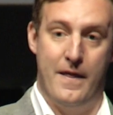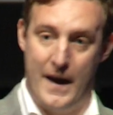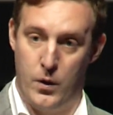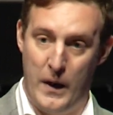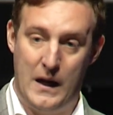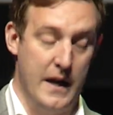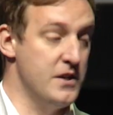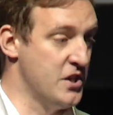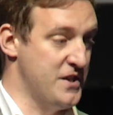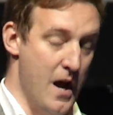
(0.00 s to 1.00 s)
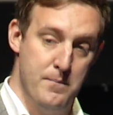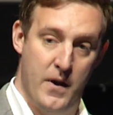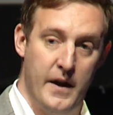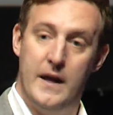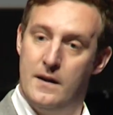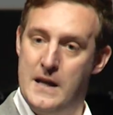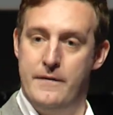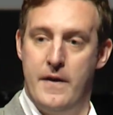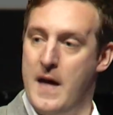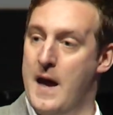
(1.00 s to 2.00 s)
of there quickly, just unplug it, leave
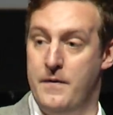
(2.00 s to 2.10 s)
it there.